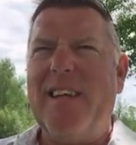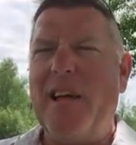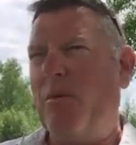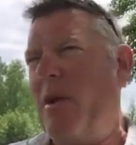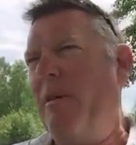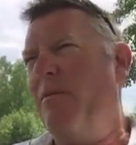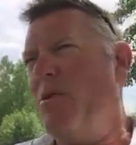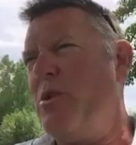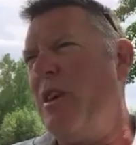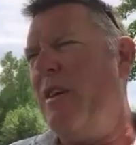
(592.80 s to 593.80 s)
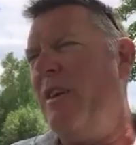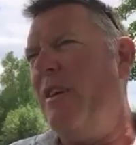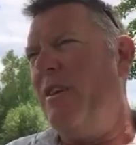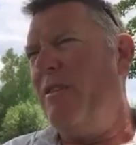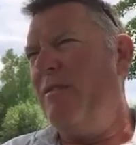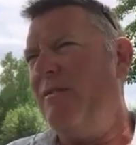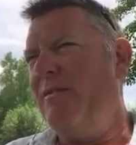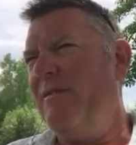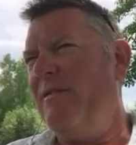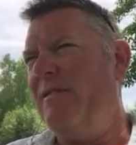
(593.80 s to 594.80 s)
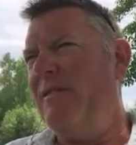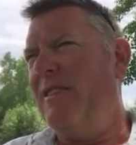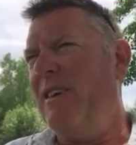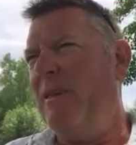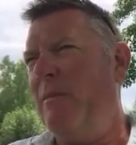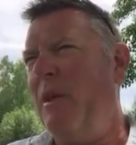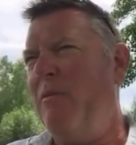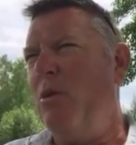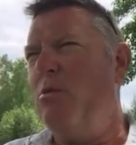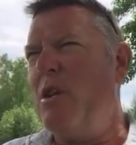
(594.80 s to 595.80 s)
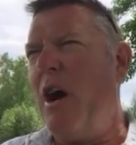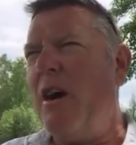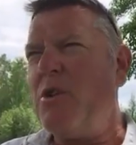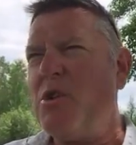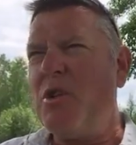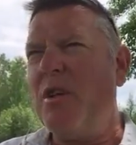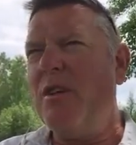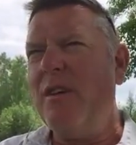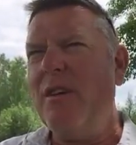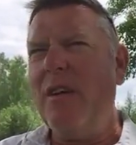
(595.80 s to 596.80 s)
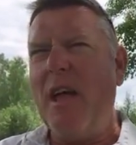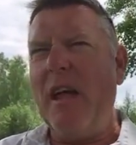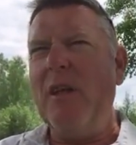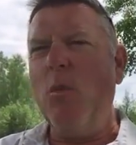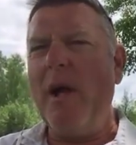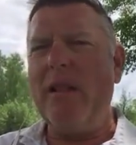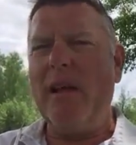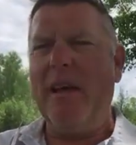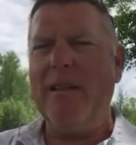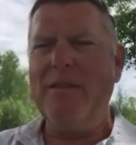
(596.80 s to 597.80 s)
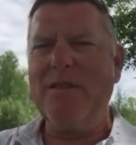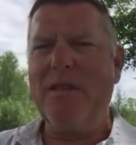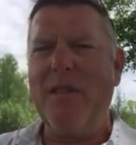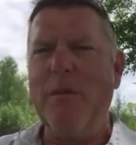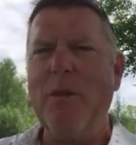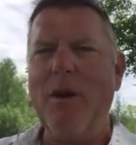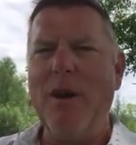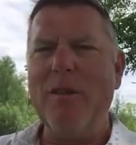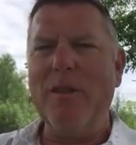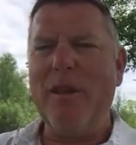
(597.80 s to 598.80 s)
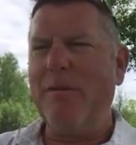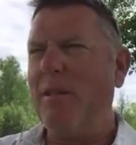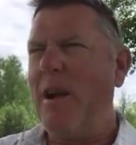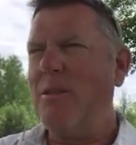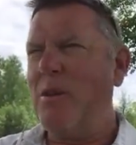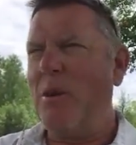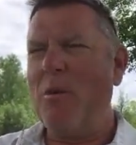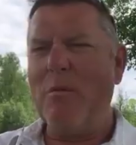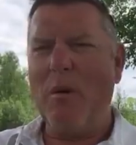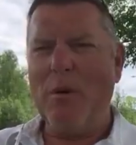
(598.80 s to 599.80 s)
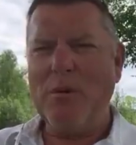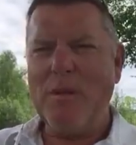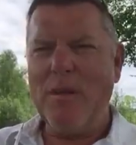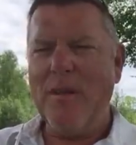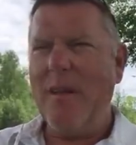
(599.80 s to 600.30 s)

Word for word: like when I first got here, um, if you touched any wetlands, they'd be on you like flies on a rib roast.